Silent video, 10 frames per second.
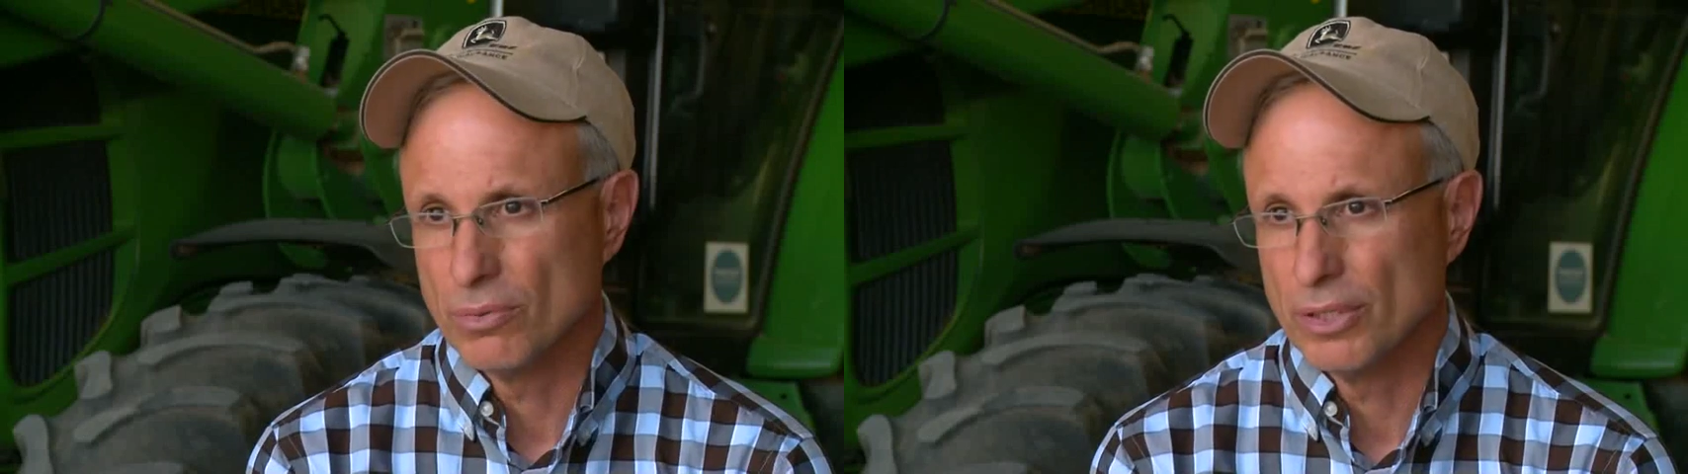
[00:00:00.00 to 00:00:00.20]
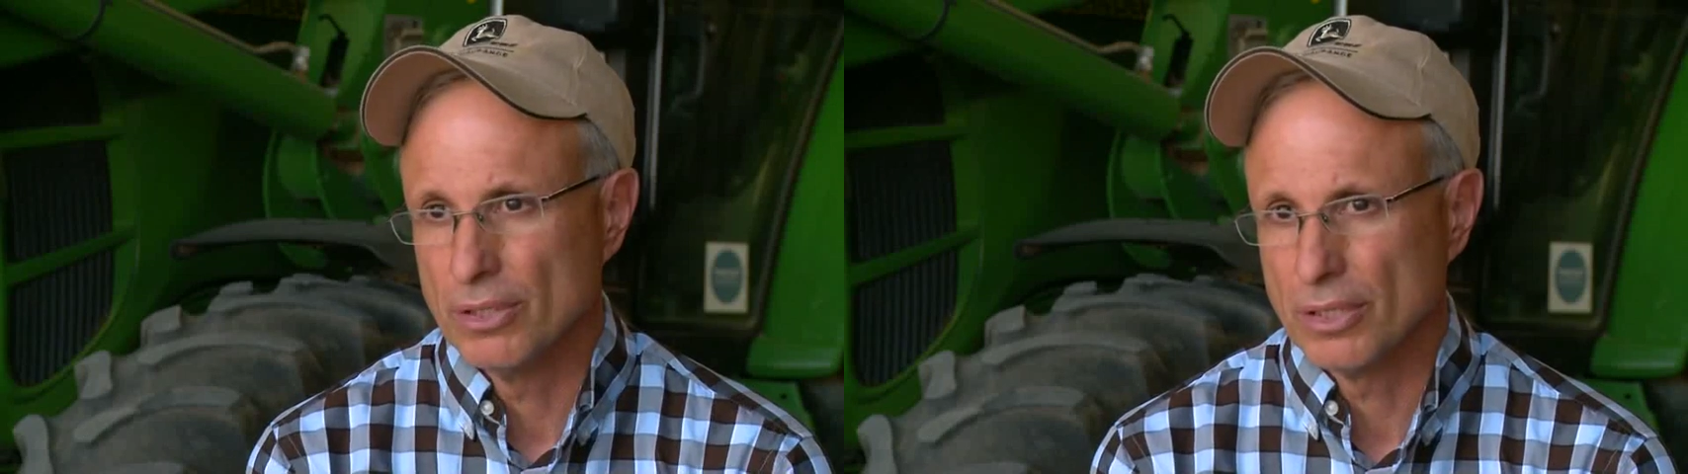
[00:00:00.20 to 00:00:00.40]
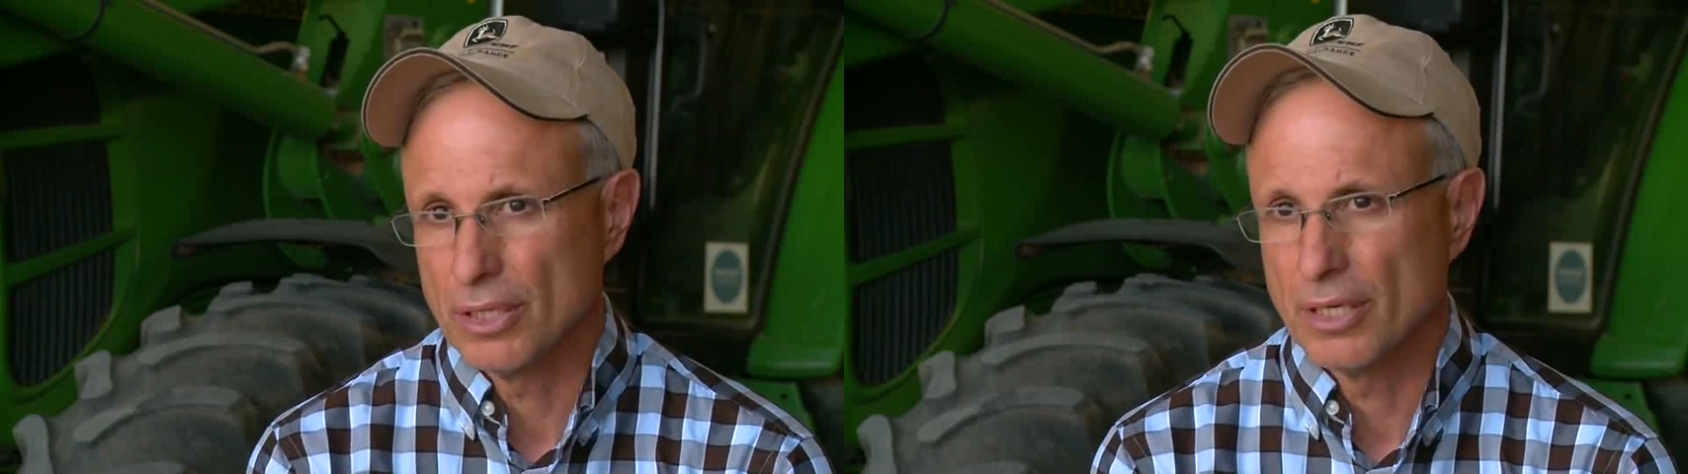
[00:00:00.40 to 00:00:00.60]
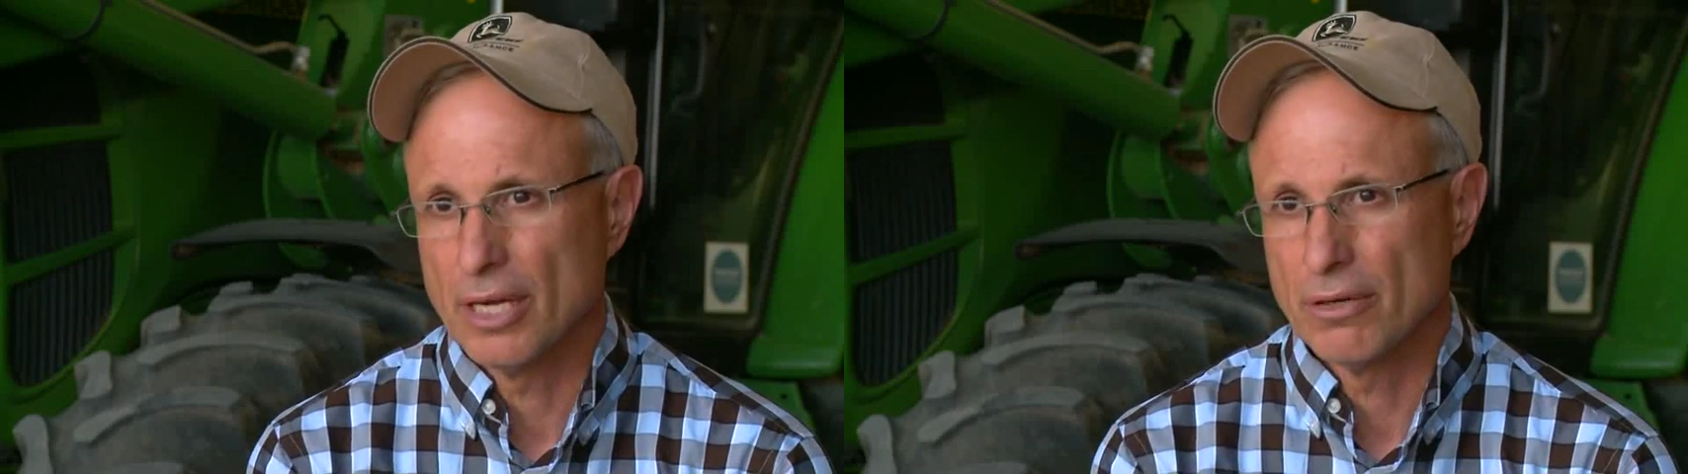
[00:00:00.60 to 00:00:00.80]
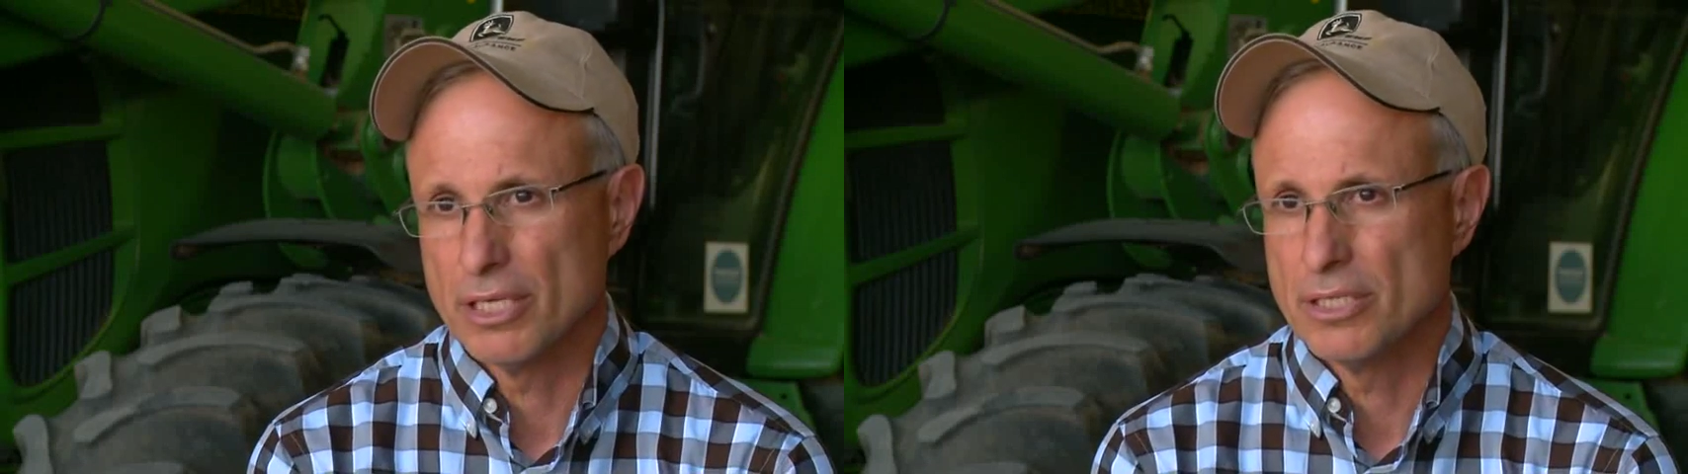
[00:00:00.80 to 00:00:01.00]
We look at
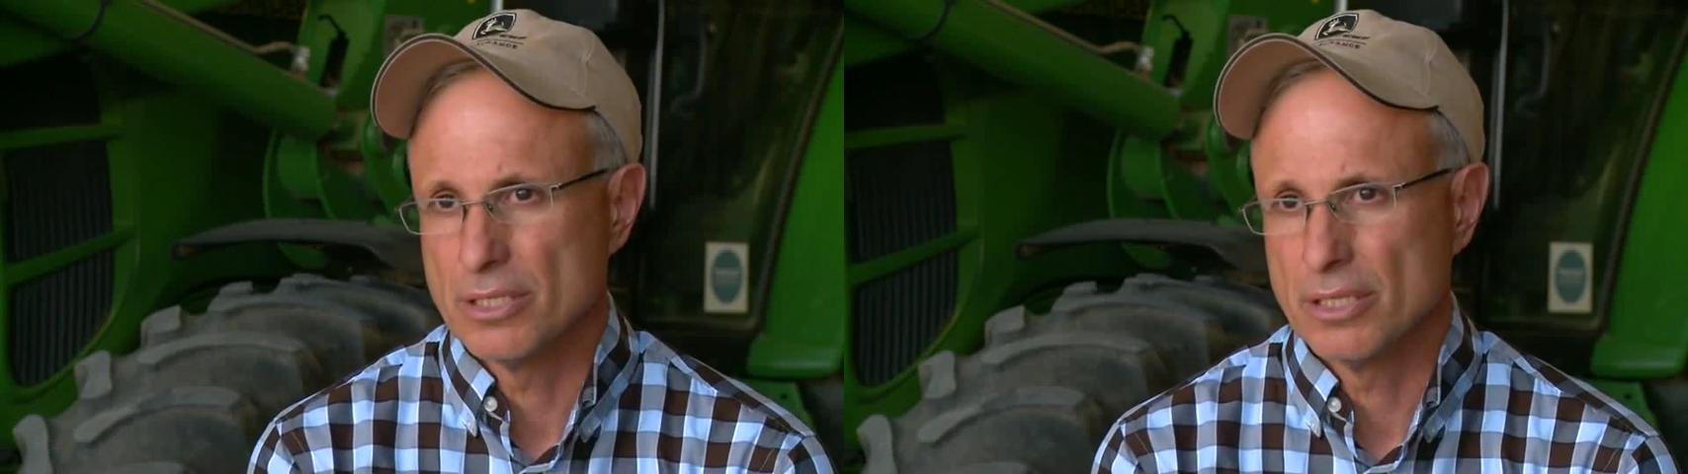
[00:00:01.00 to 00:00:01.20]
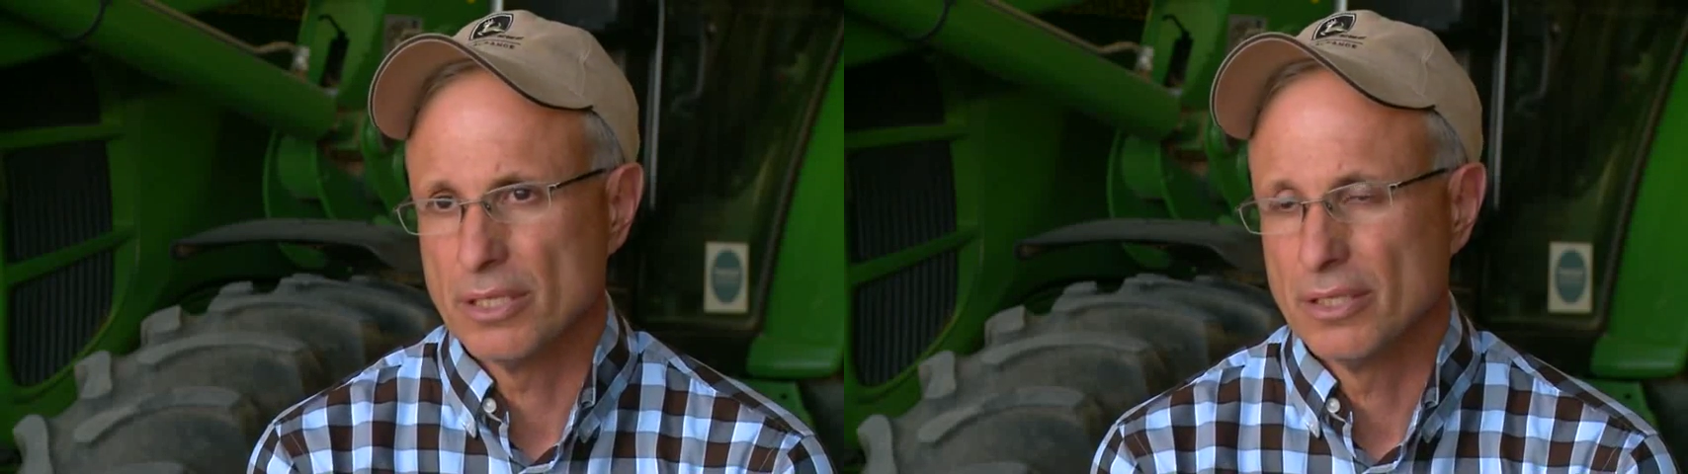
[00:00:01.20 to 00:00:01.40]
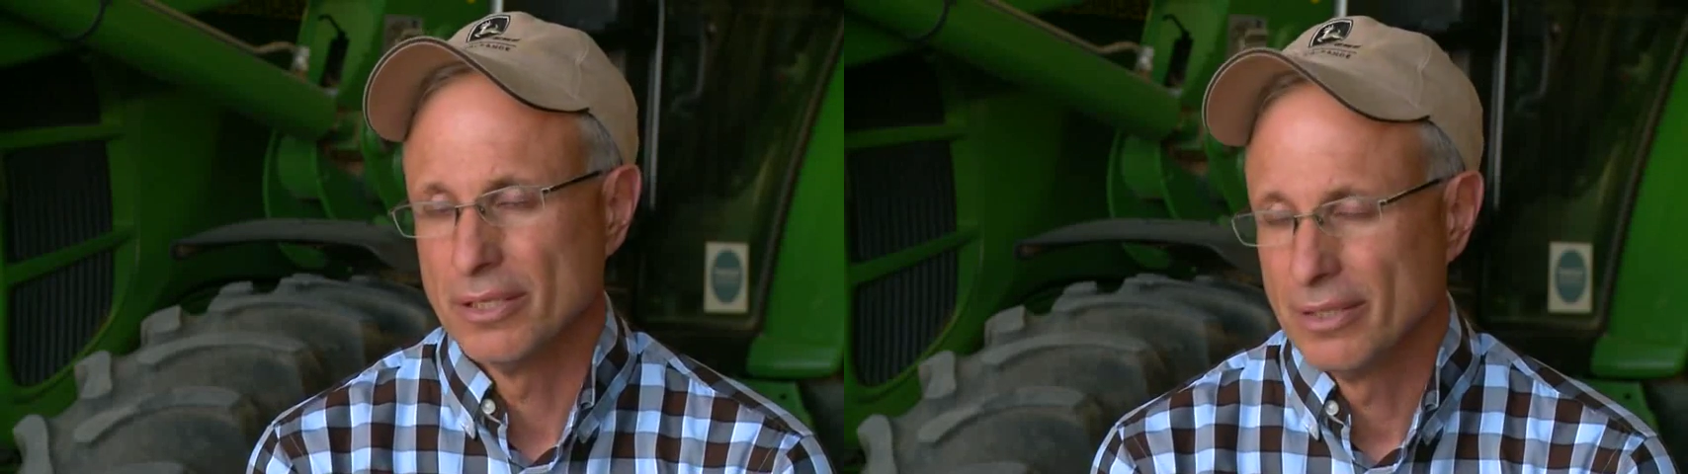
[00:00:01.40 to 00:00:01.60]
how easy